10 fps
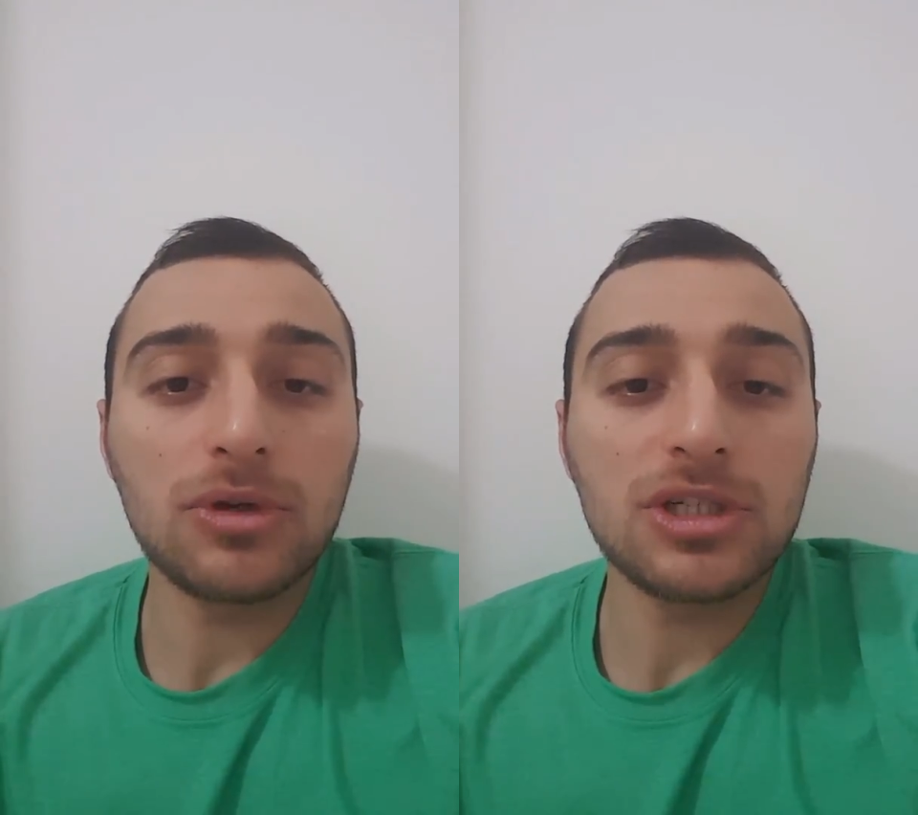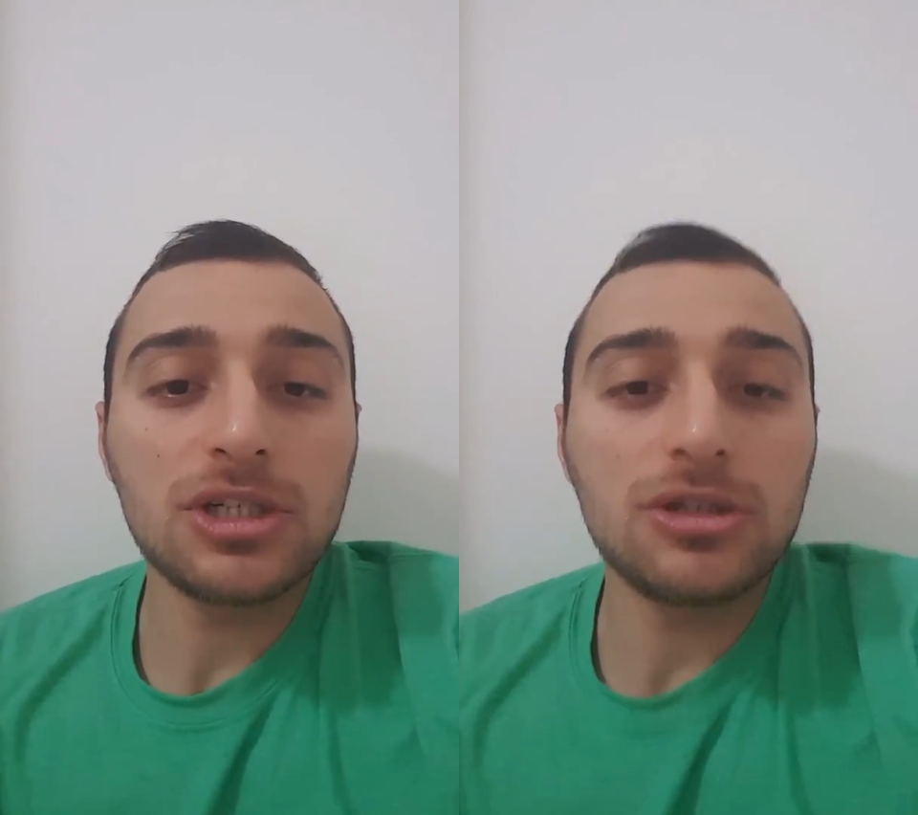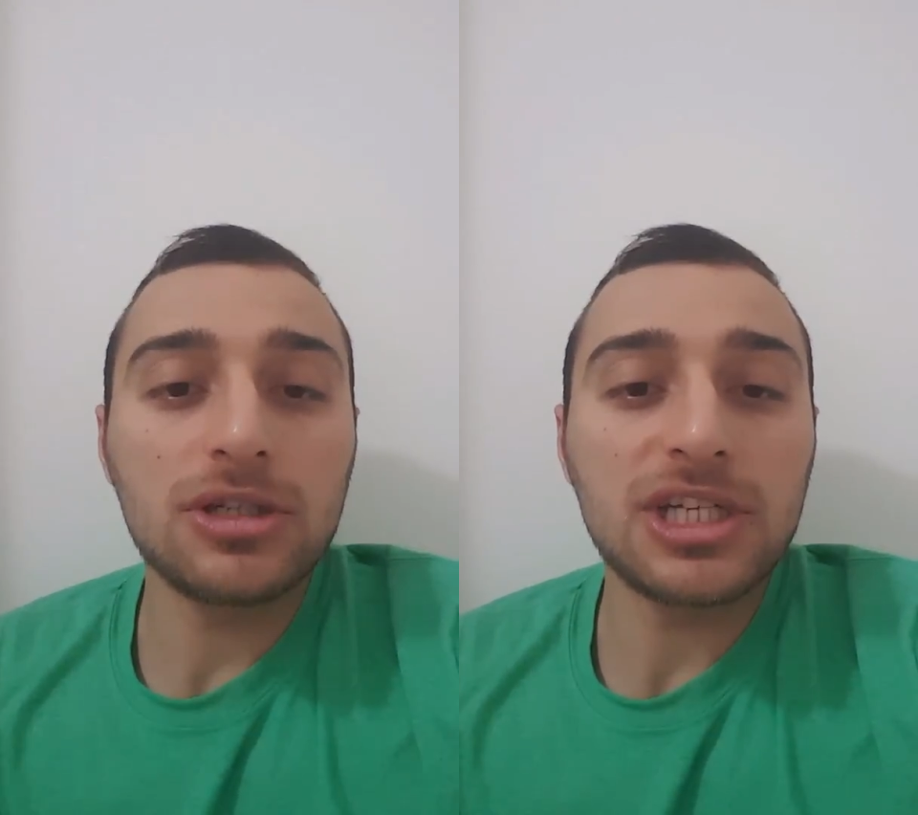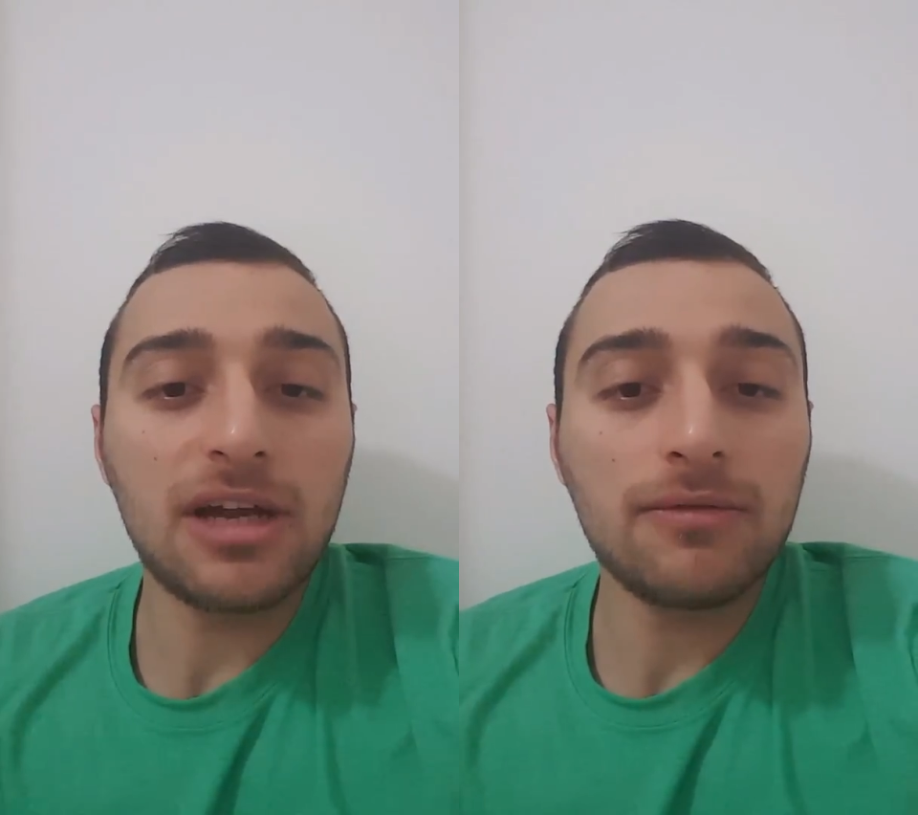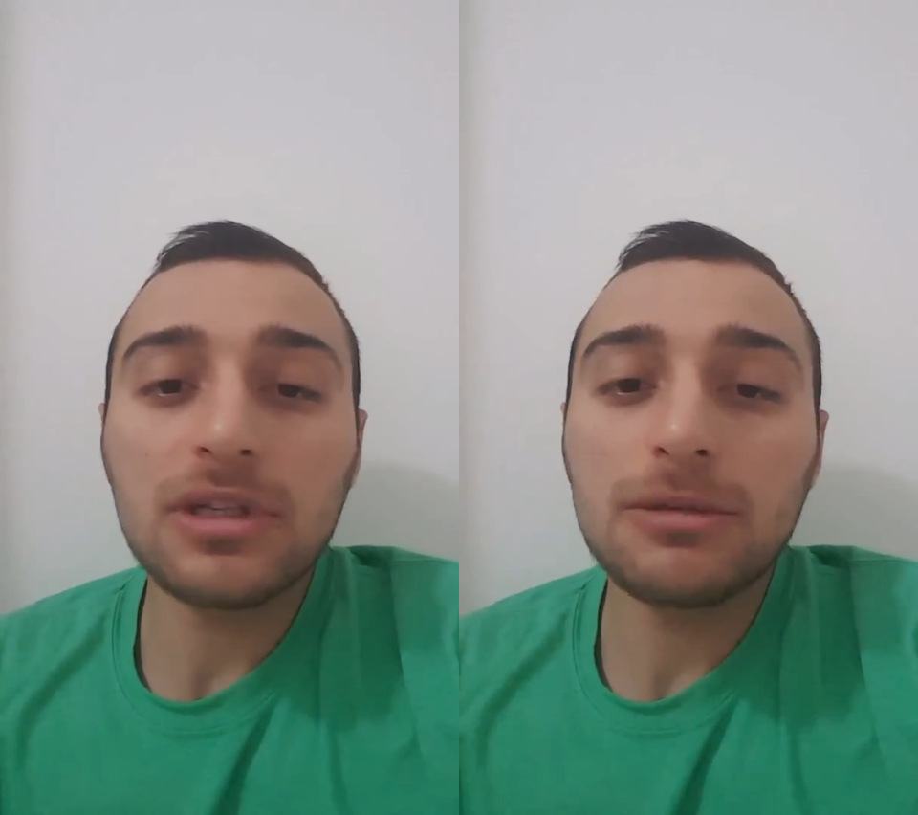procedure is
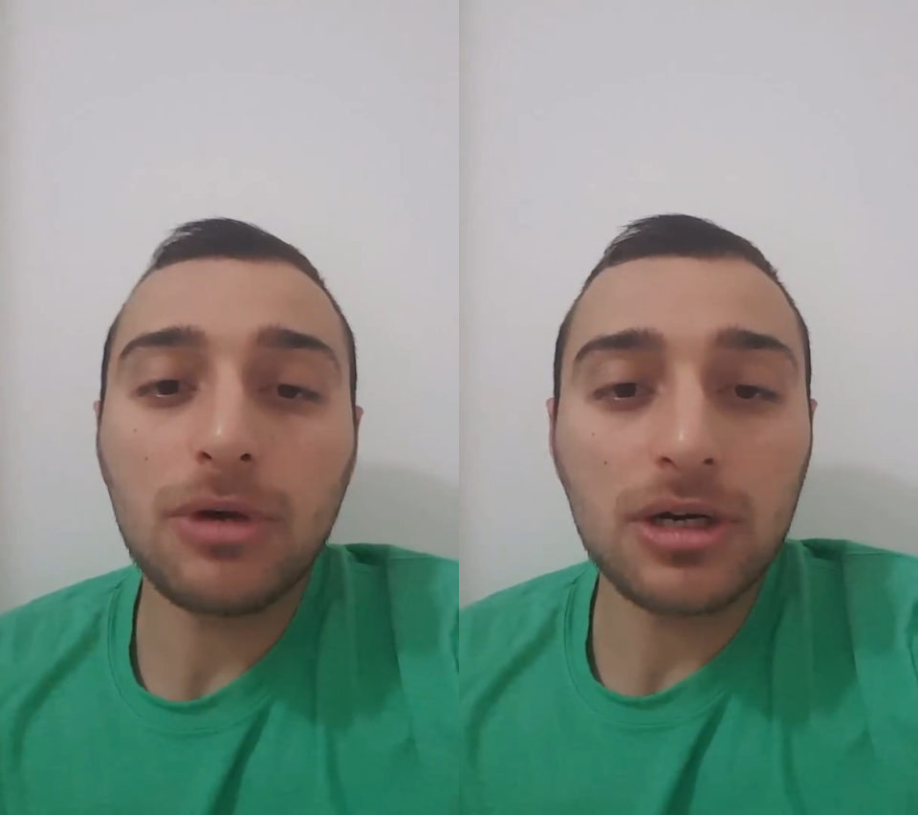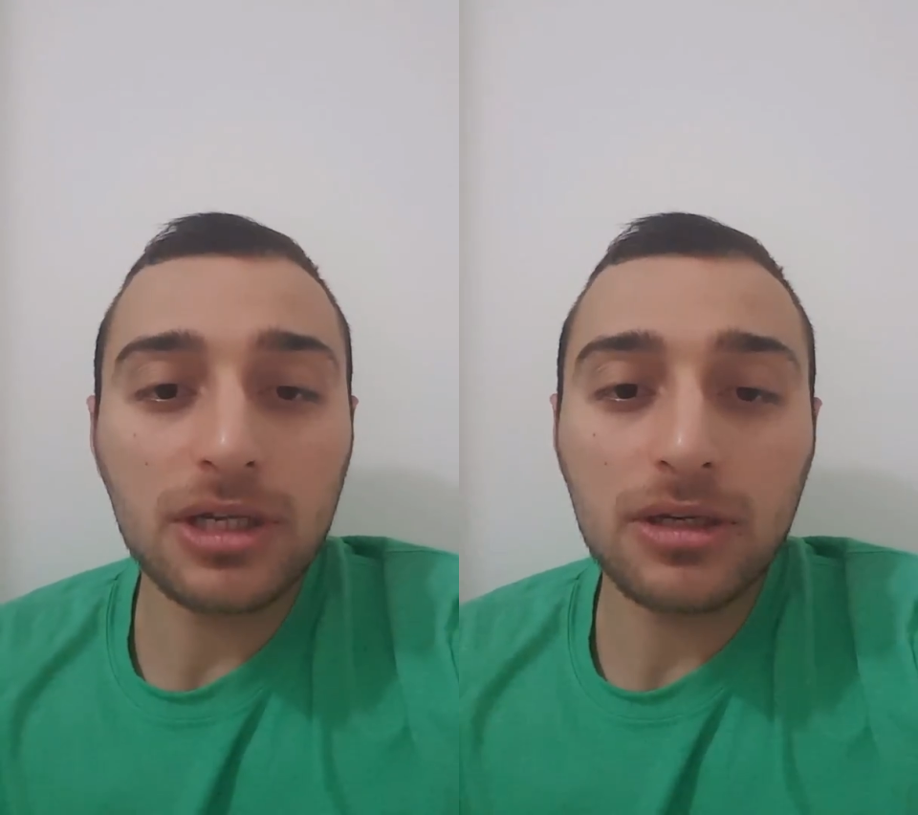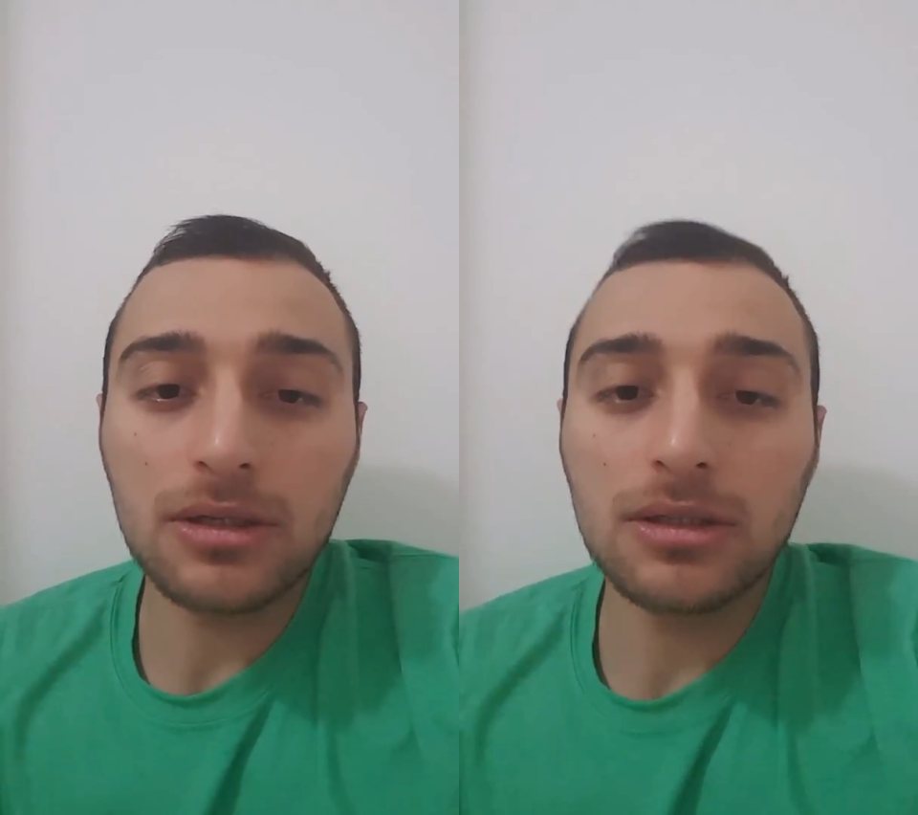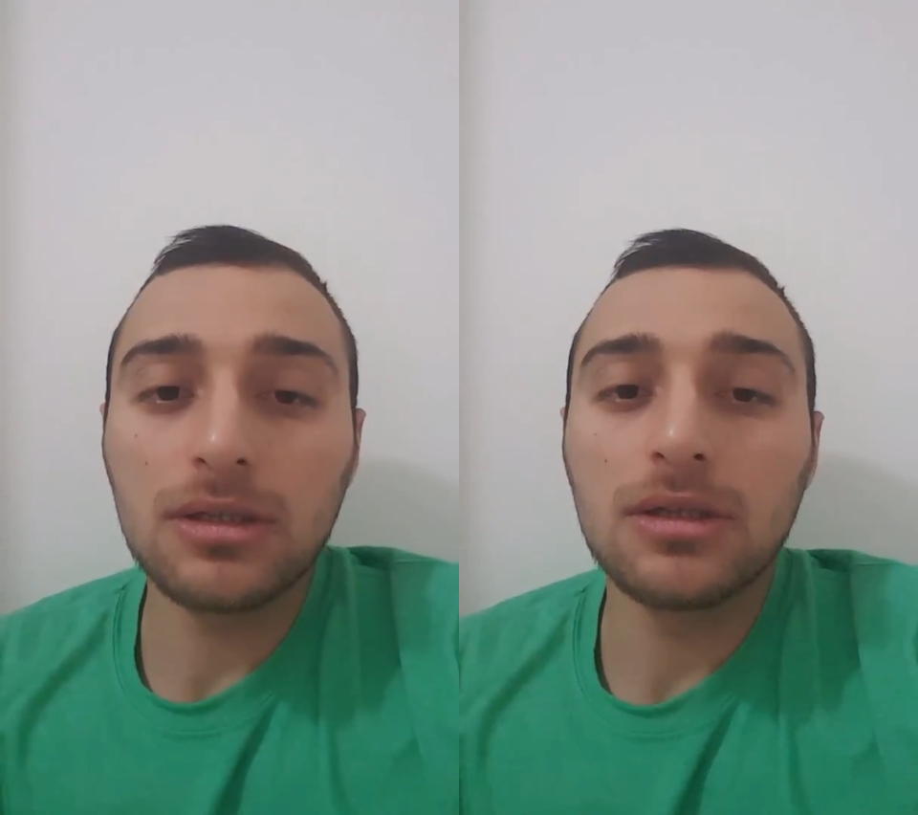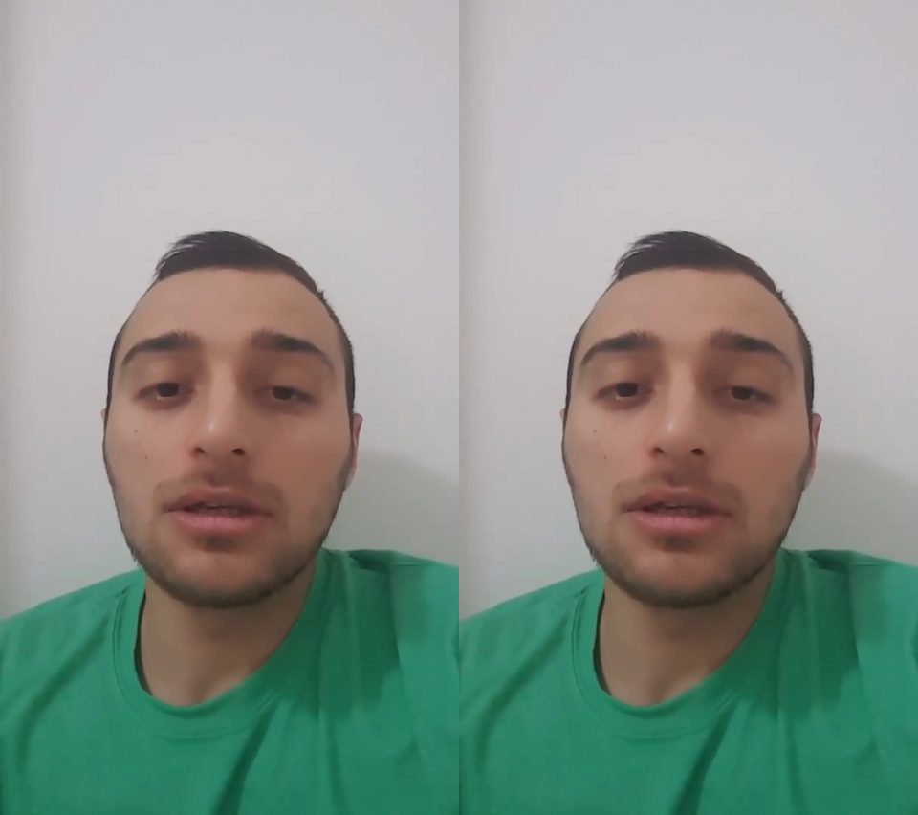heavily marketed.